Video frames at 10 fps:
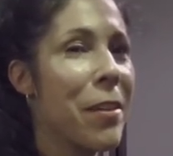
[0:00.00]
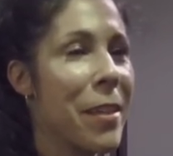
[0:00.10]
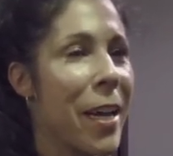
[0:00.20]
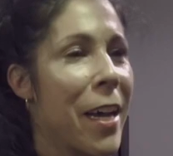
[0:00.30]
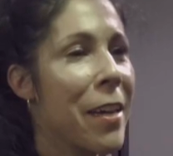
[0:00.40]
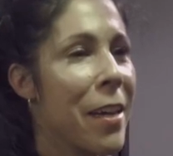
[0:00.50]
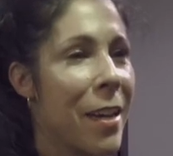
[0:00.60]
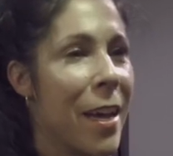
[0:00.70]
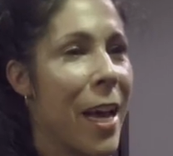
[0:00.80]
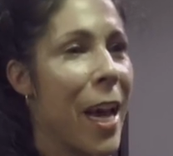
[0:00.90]
And that
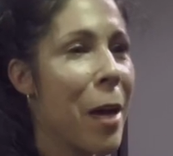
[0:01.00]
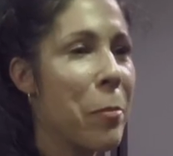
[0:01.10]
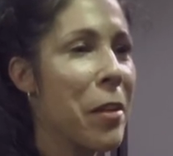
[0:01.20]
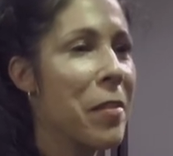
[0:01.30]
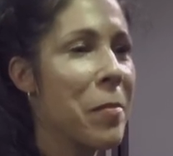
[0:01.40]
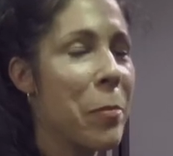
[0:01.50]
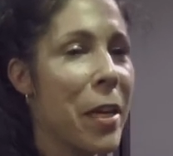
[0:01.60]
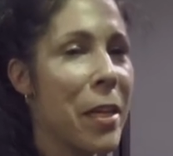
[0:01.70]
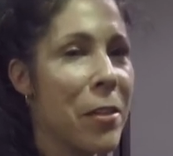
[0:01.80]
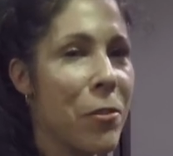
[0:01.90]
happens
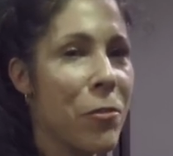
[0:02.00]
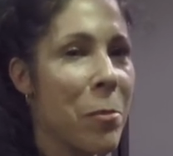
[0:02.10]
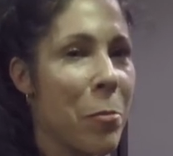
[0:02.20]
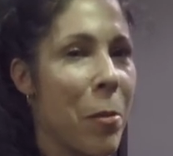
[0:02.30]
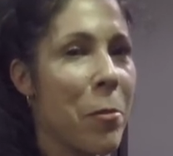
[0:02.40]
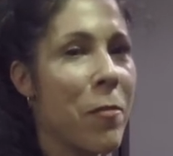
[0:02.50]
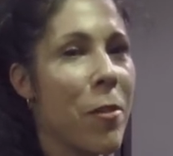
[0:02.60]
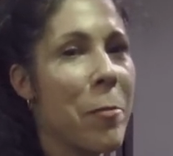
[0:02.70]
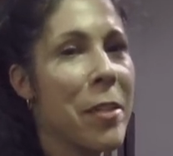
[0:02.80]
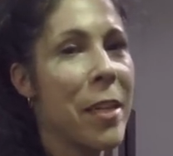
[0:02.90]
by using proper
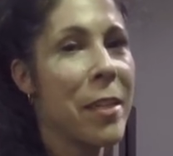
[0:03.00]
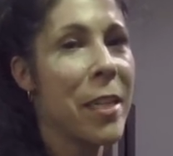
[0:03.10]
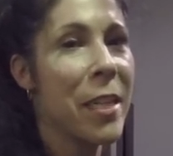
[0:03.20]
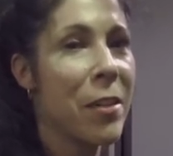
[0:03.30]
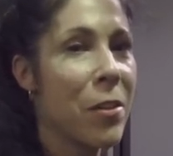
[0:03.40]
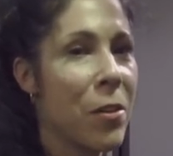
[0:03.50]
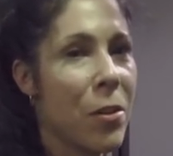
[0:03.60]
form and technique,